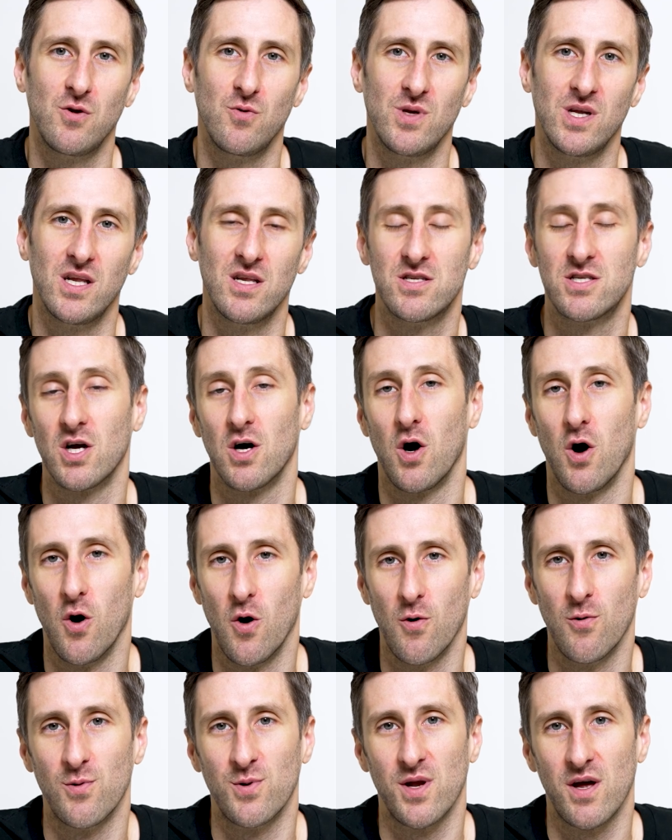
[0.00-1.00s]
you needed to
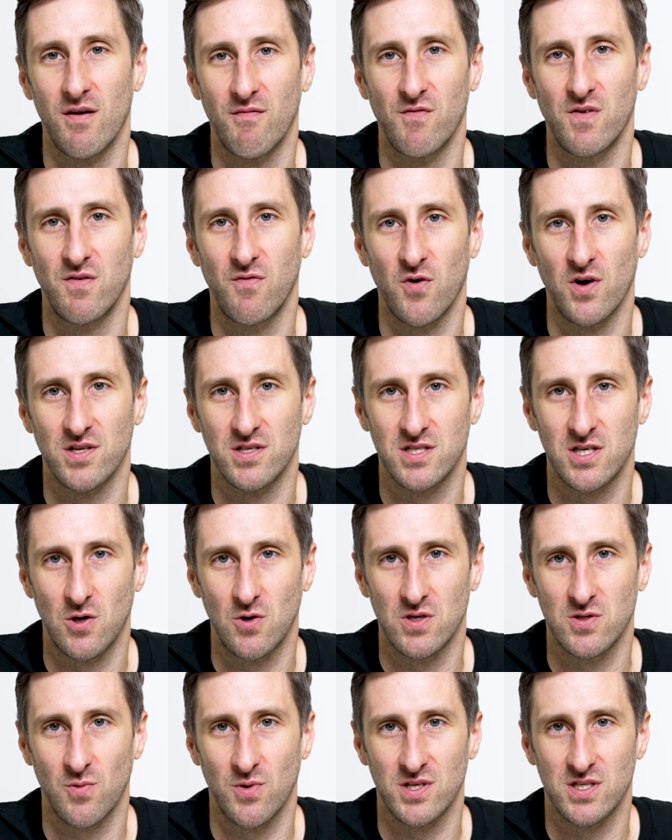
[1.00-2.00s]
own a VeeFriends
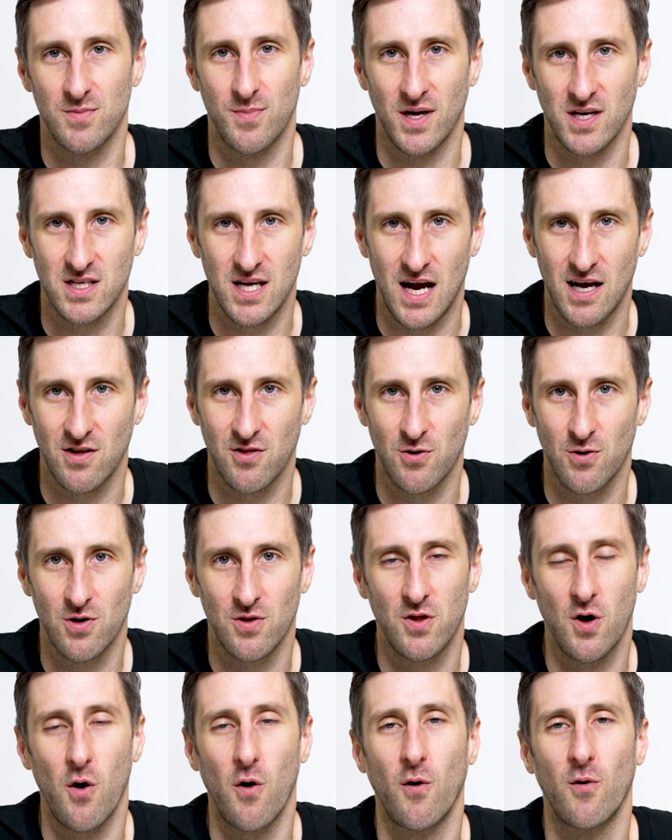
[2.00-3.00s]
Series 1
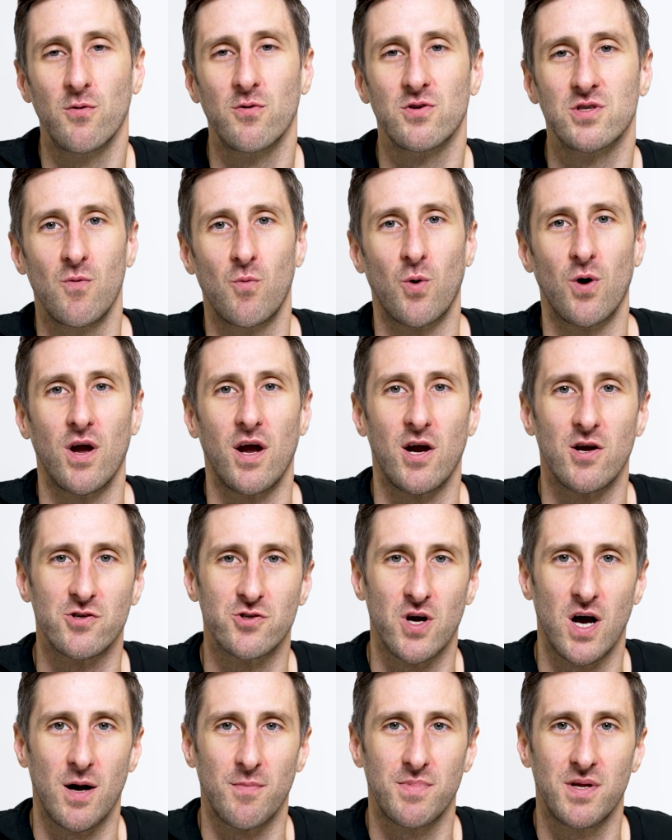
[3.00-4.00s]
Spectacular. The owners were
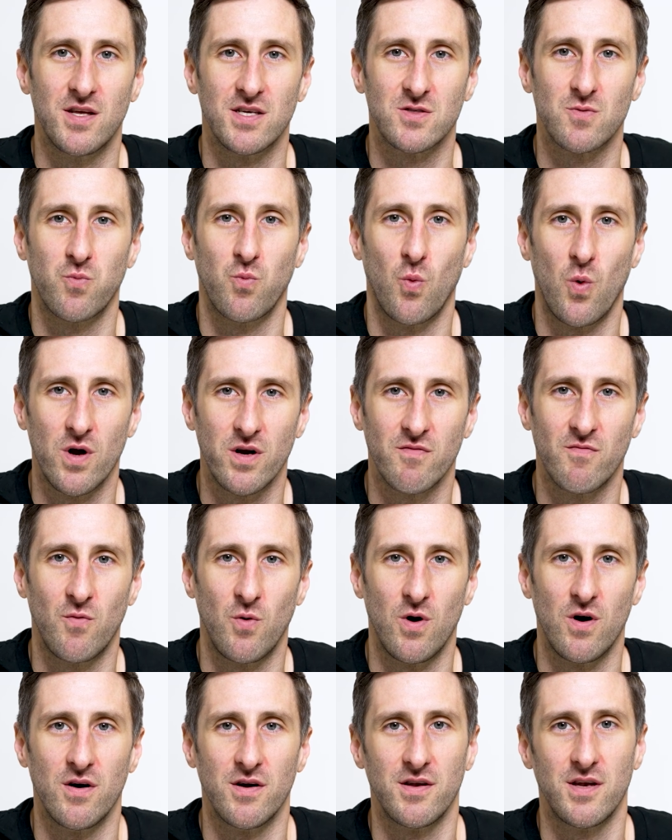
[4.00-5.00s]
airdropped this
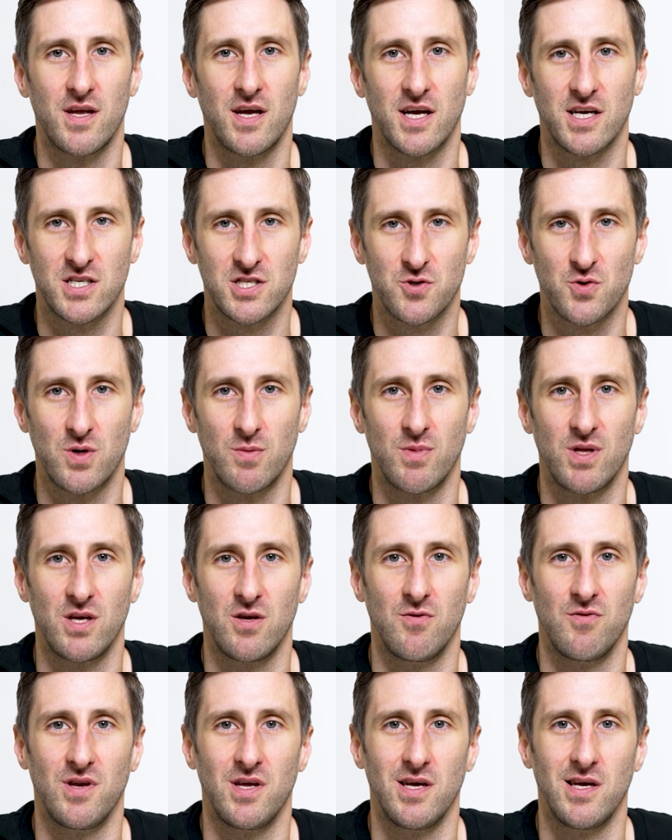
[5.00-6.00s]
one-of-one, extremely
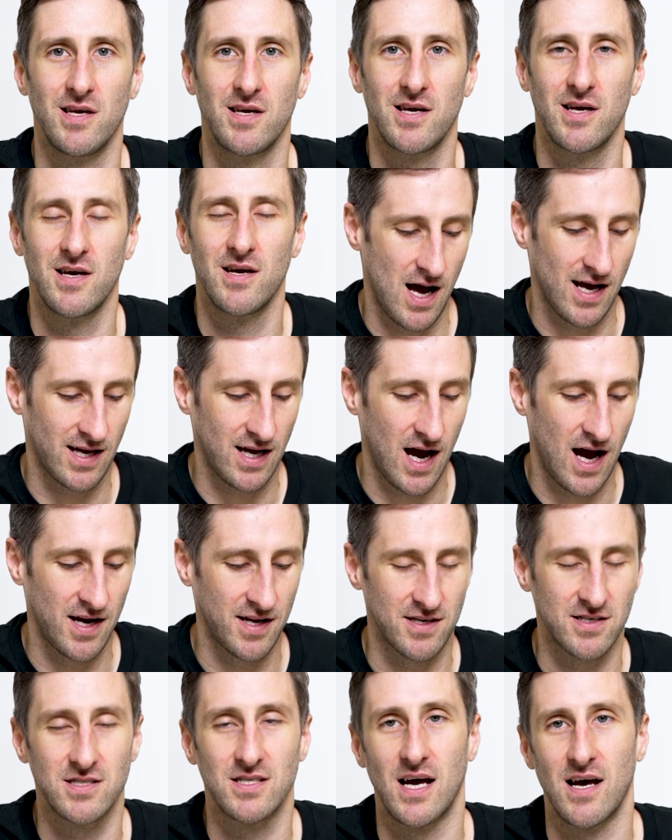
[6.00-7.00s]
unique,
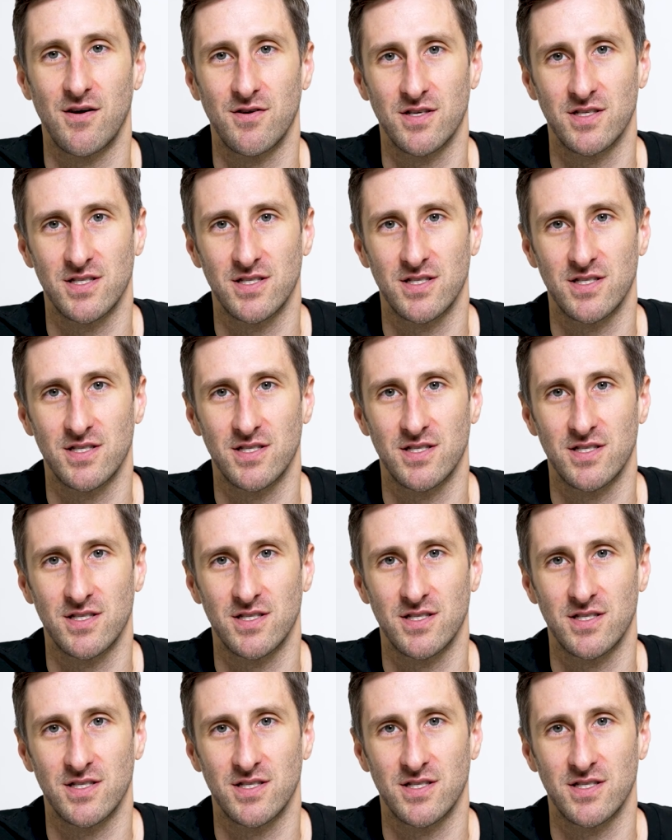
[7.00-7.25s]
iconic style